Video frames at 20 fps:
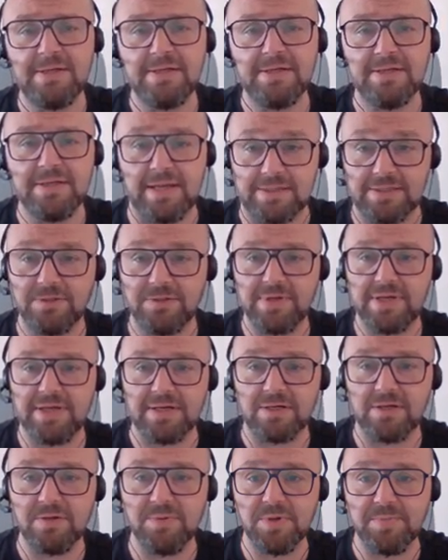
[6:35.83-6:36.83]
Yeah, so
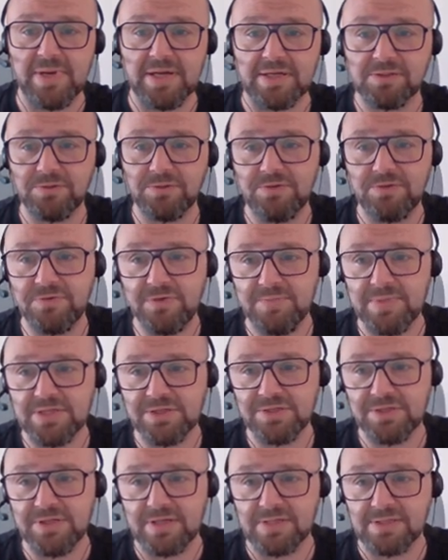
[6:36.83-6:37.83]
again, coming back to the three
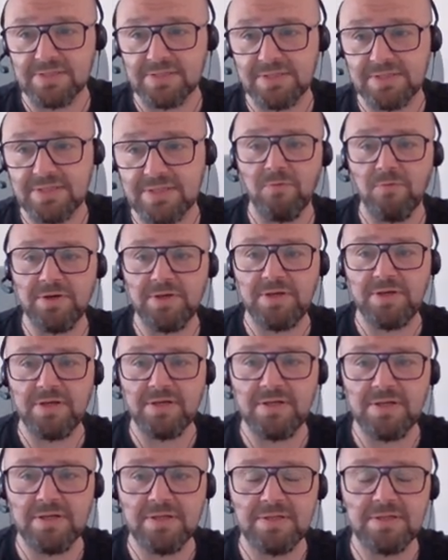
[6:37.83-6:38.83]
best channels. Over
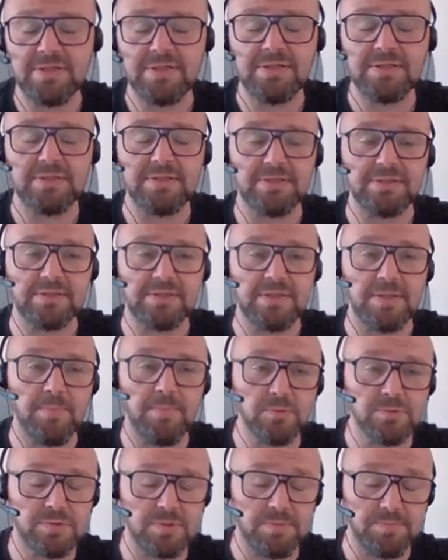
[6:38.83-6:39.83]
here, the
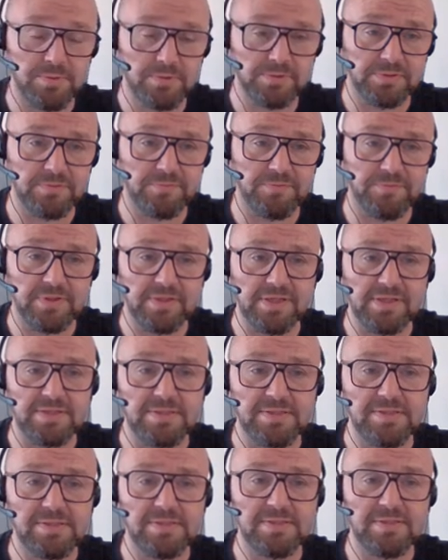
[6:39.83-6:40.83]
most important thing
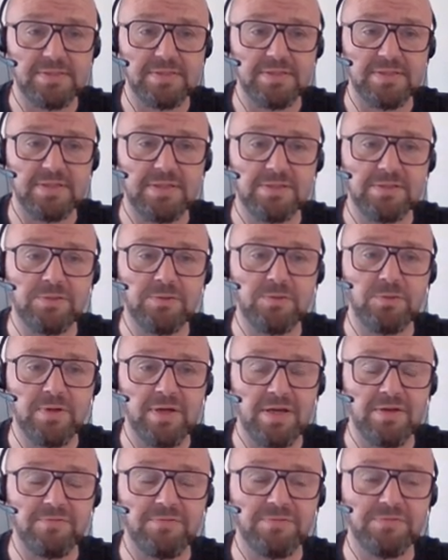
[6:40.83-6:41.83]
is to
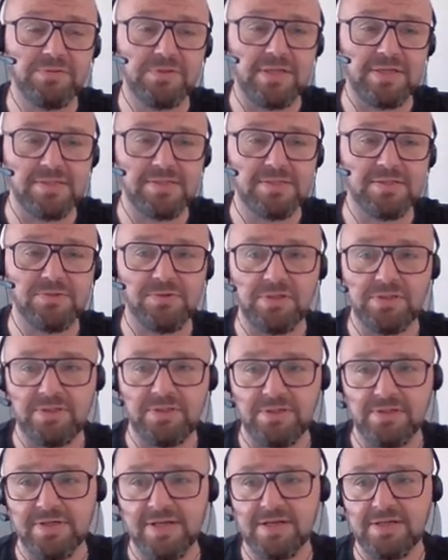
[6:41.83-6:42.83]
have test
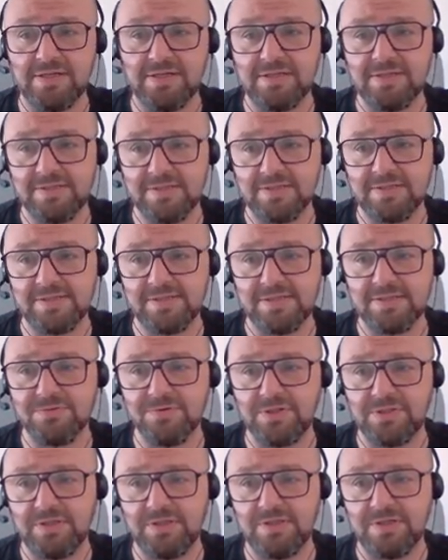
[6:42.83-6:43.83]
criteria and success
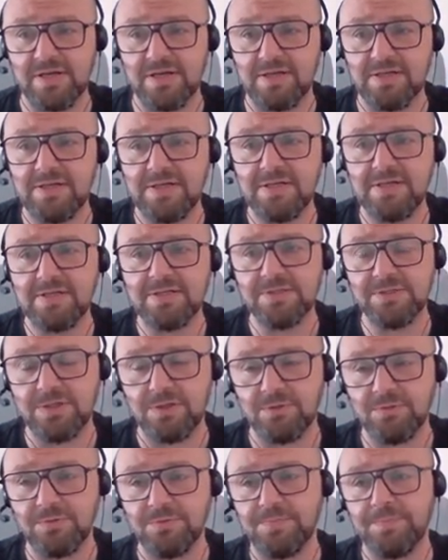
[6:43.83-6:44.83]
criteria.
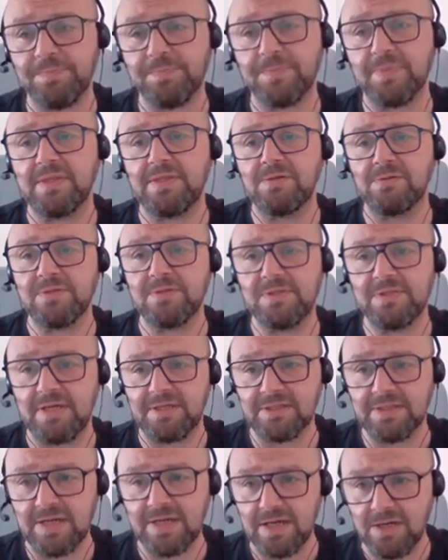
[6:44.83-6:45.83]
So you
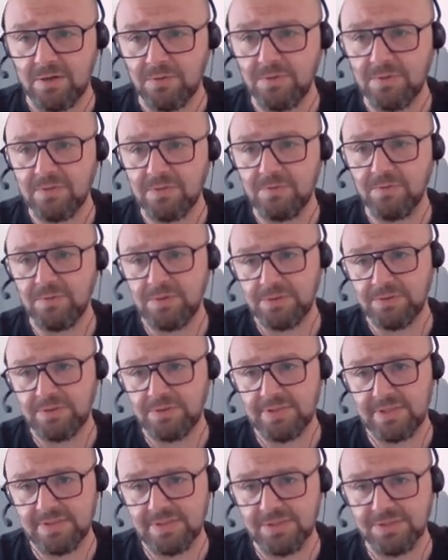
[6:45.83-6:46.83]
decide how will you
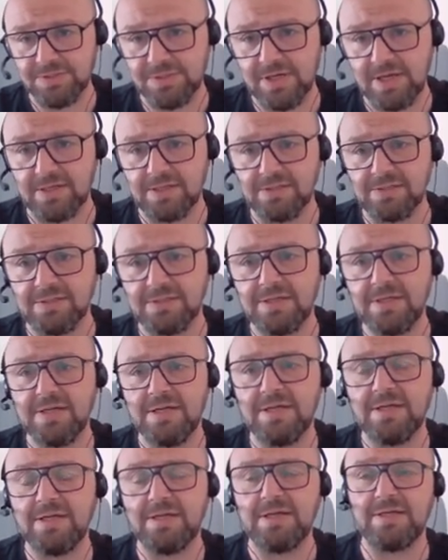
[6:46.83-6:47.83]
test the channel
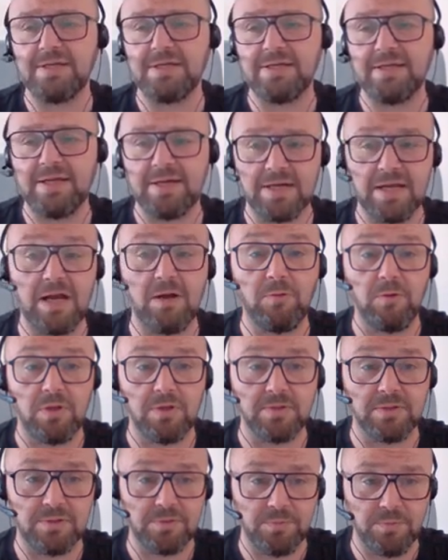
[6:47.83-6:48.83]
and how
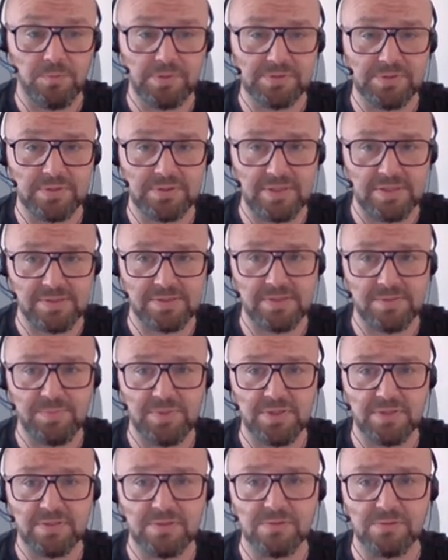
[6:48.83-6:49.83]
long will the test
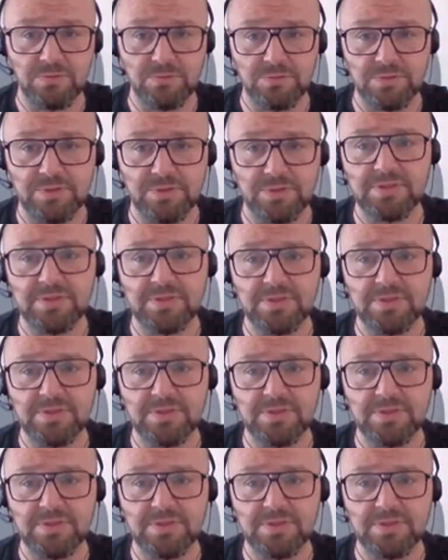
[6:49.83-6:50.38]
be concluded.